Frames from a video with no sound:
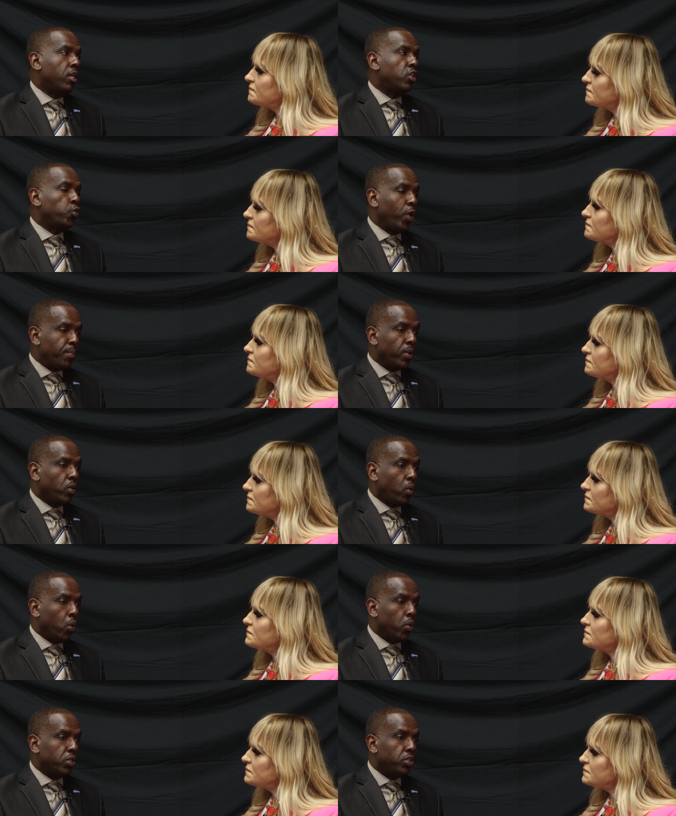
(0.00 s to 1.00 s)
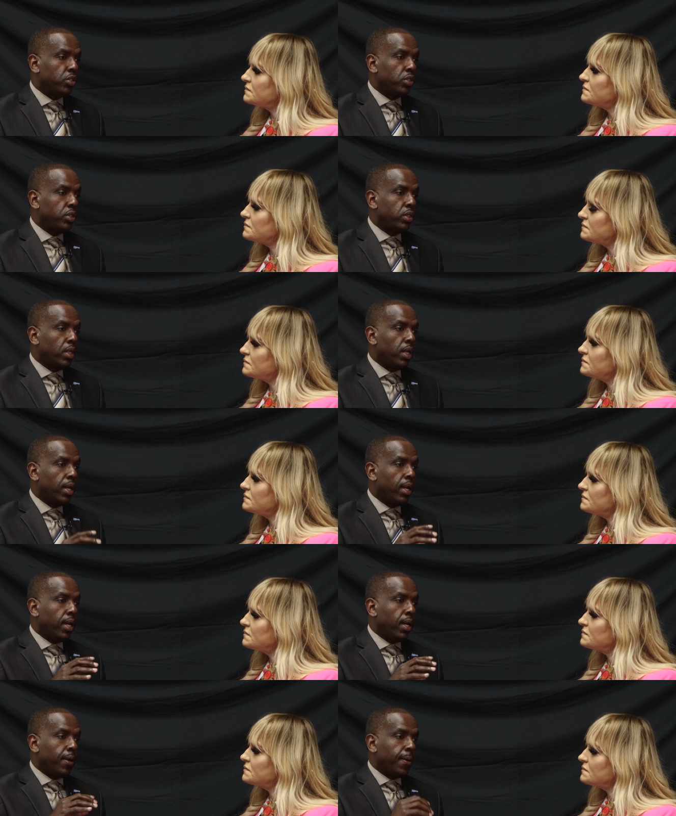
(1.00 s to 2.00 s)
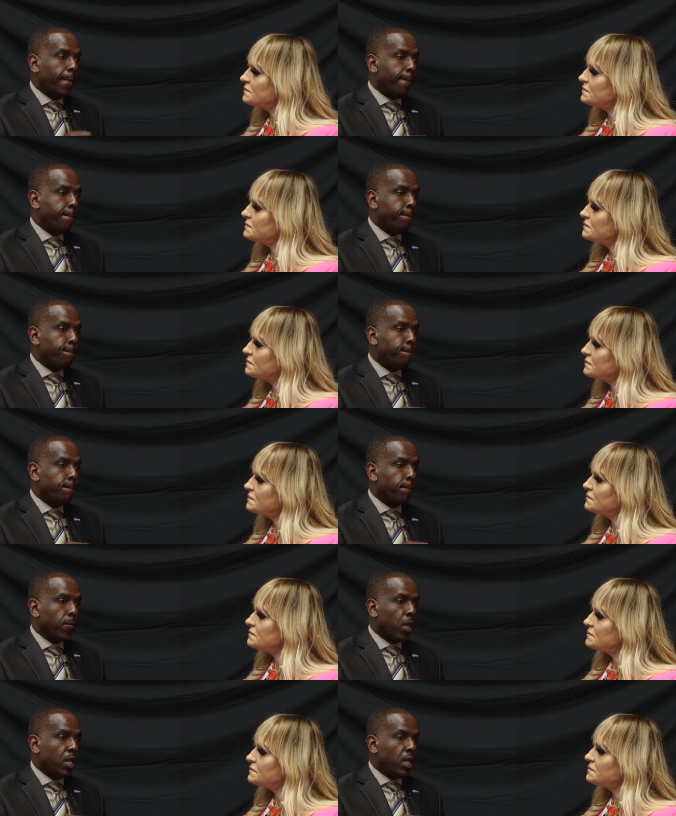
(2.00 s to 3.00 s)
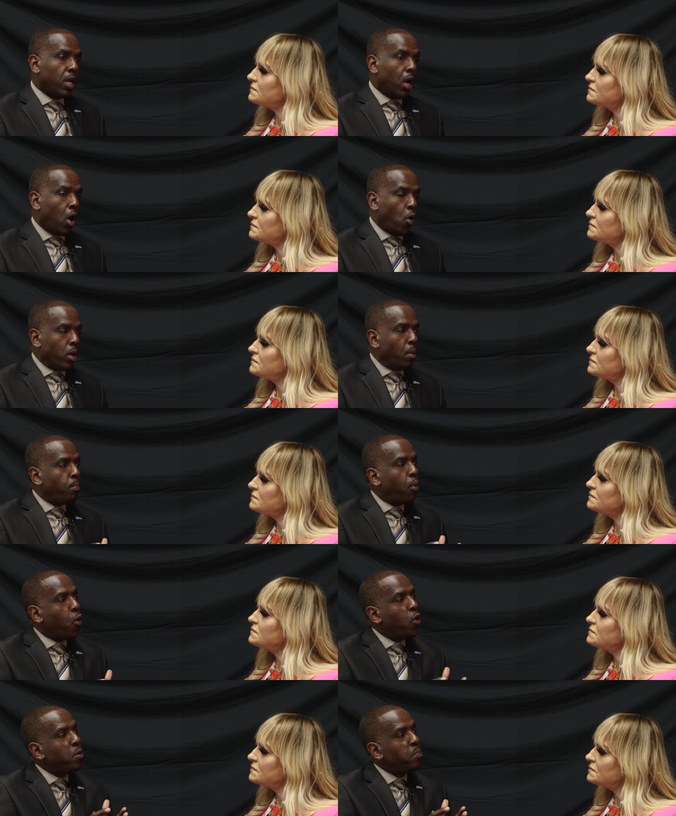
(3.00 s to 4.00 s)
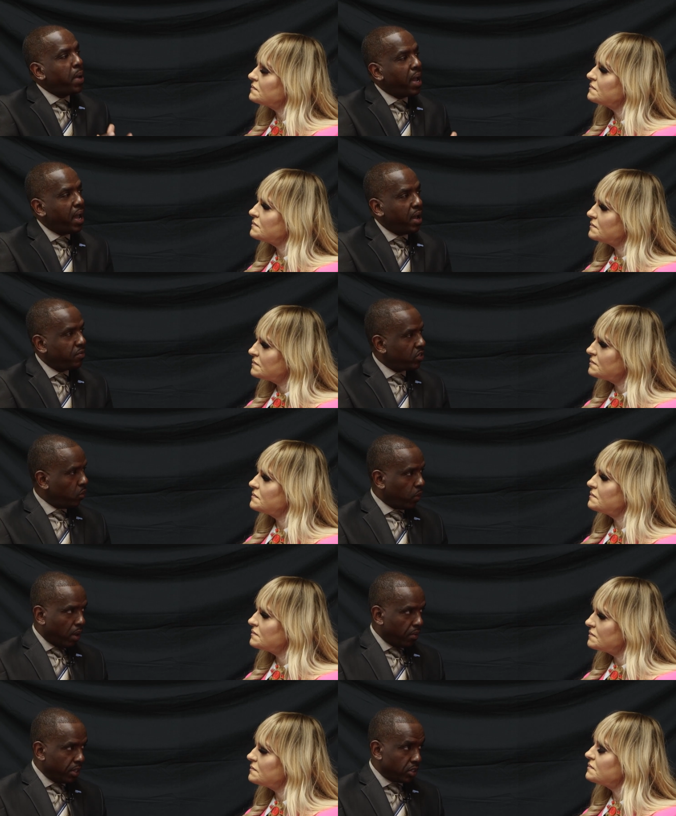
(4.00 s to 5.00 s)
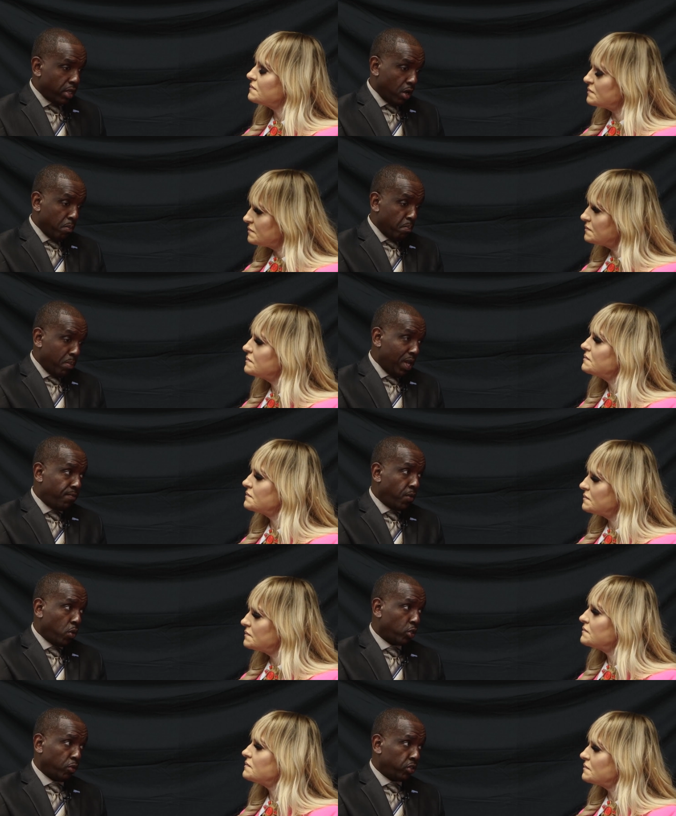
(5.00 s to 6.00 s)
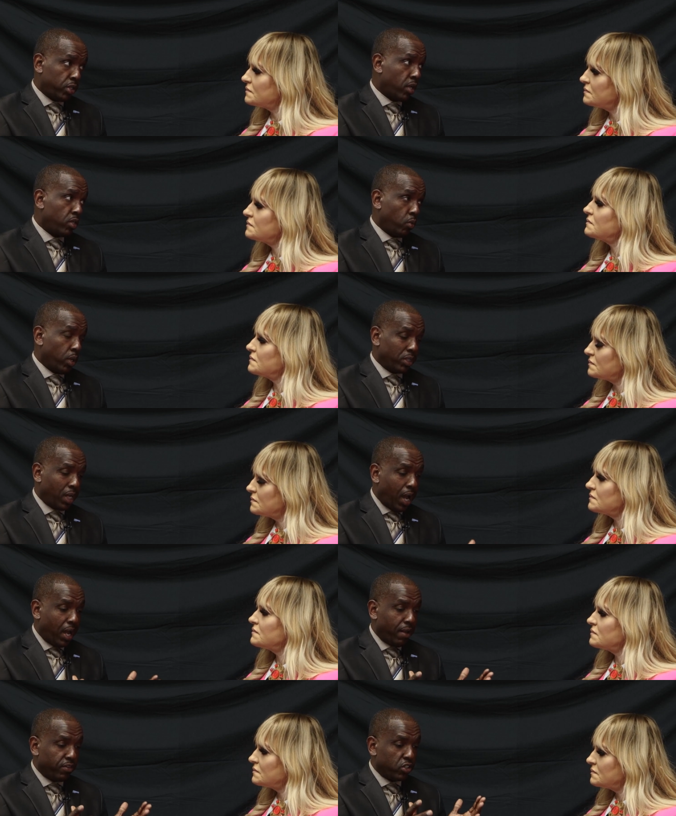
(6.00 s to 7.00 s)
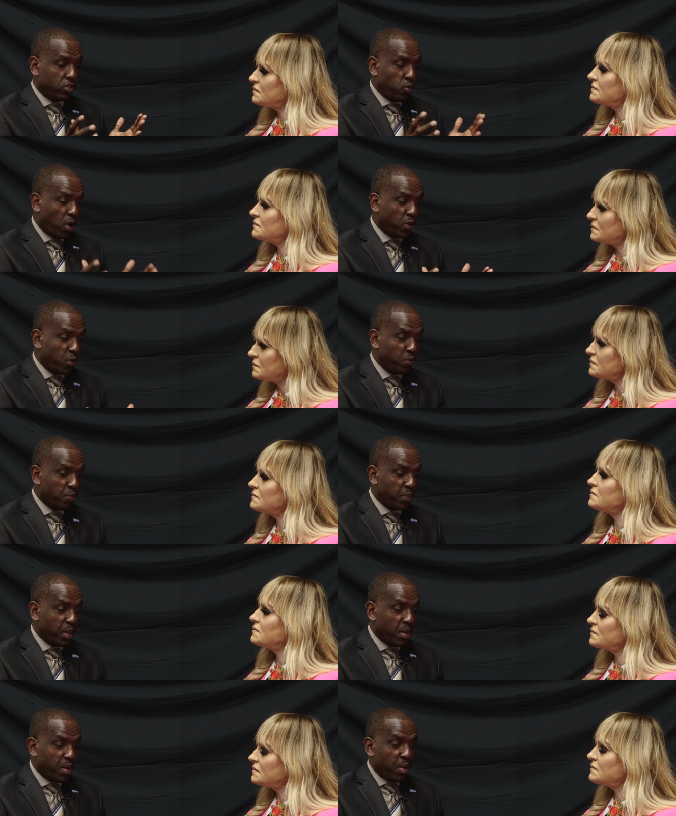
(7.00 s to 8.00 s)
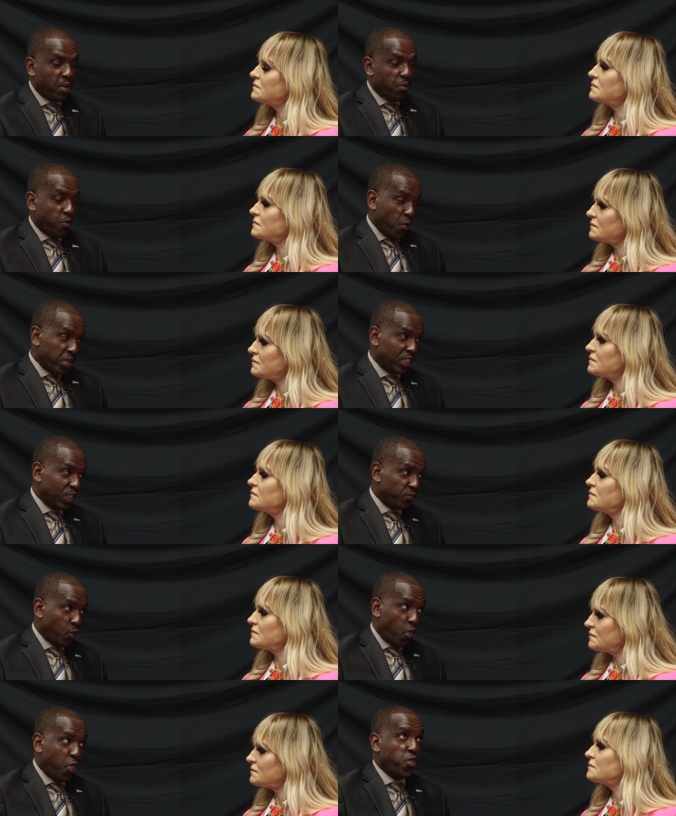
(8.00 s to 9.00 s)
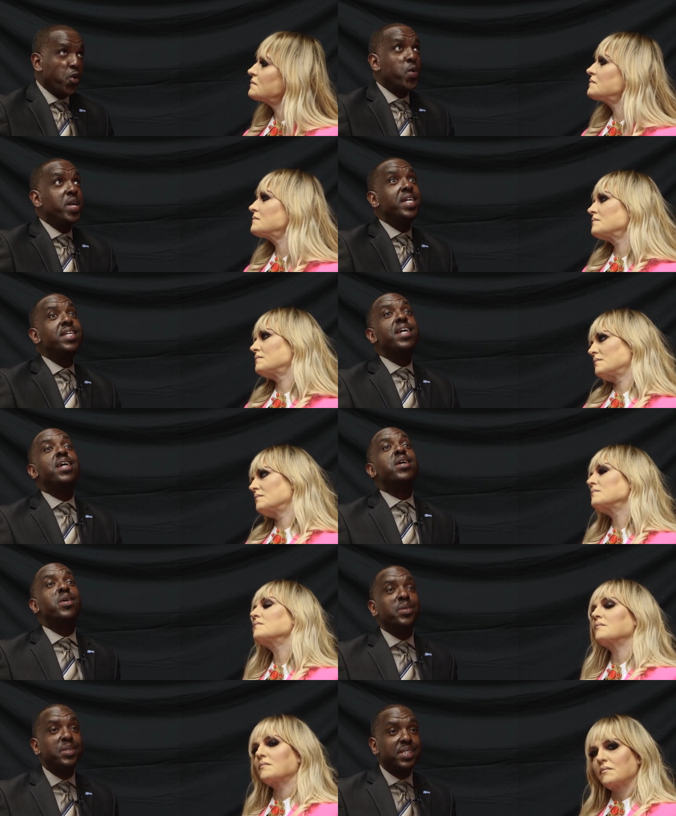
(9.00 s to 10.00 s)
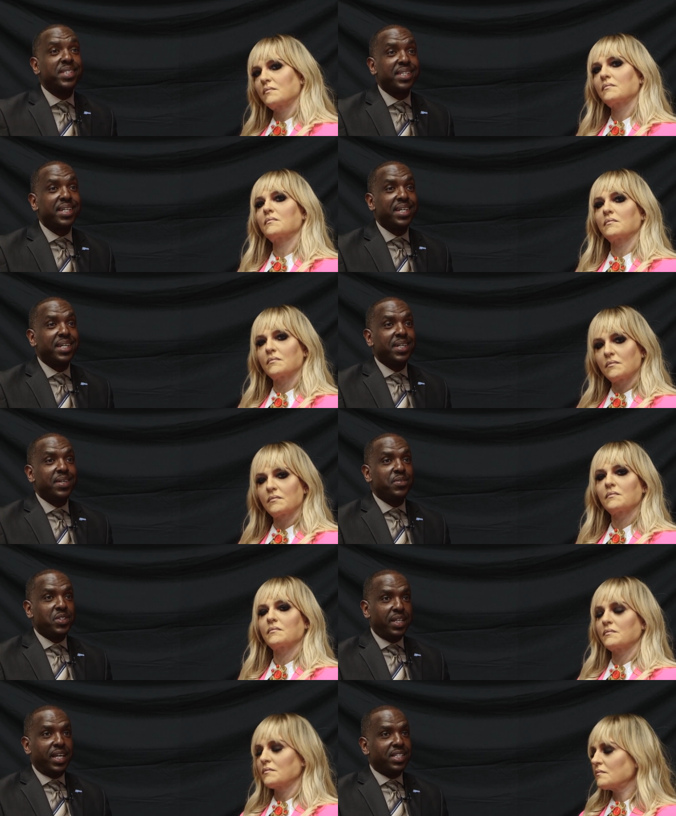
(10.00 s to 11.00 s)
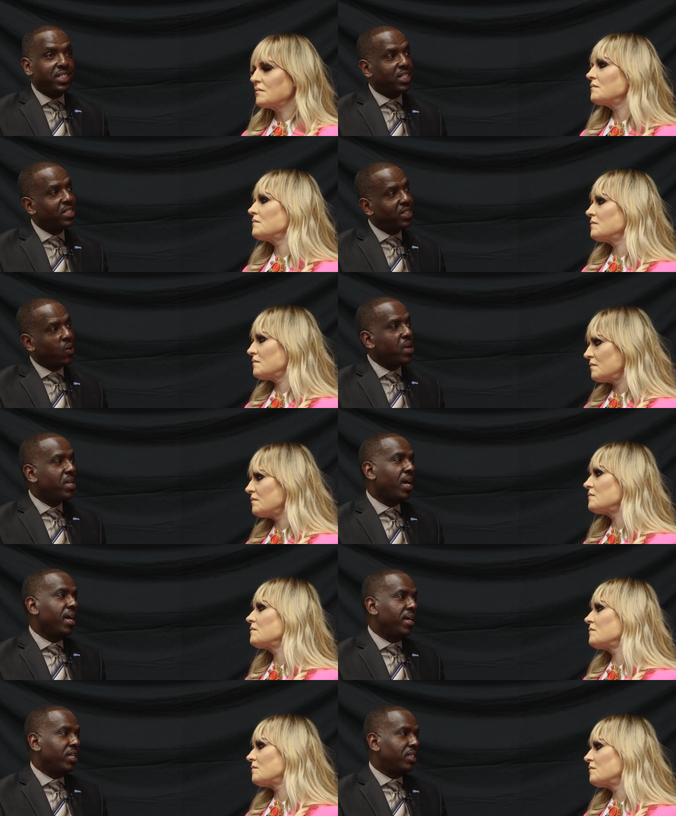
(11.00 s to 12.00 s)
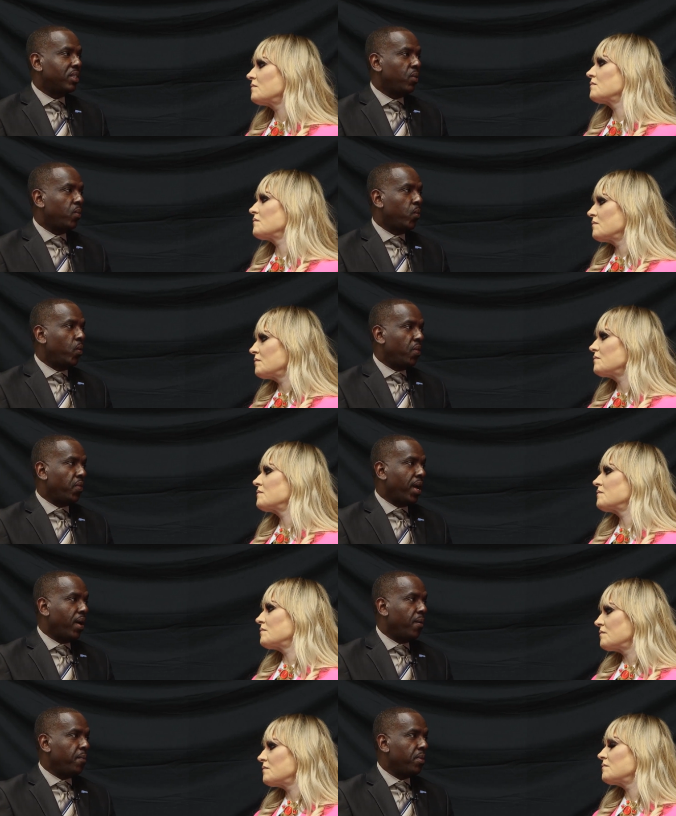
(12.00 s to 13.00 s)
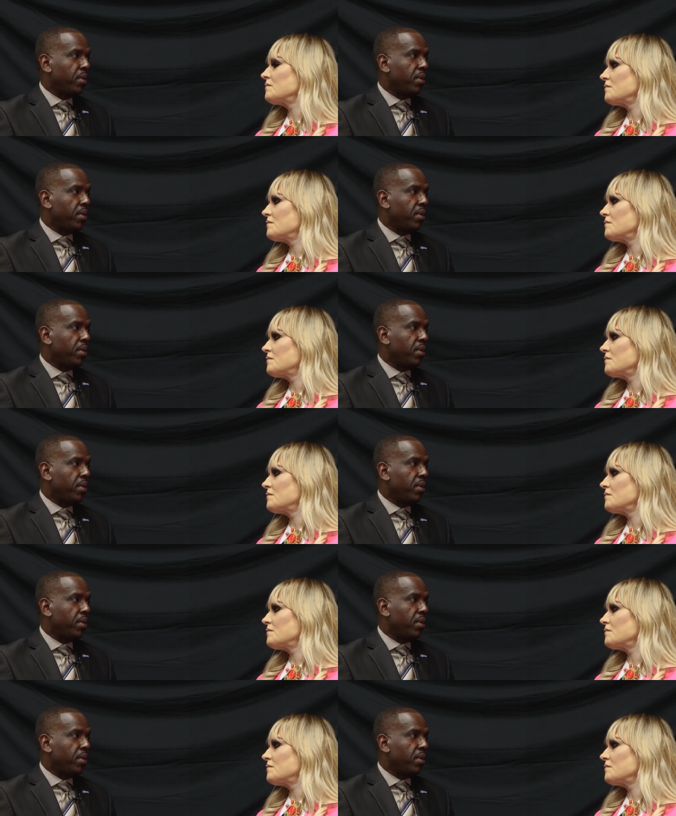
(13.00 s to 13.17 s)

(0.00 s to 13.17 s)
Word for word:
Speaker 1: treatment courts um, are an important path to wellness. There are many folks who've said to us, I have struggled, for instance, for 30 years to get just 30 days without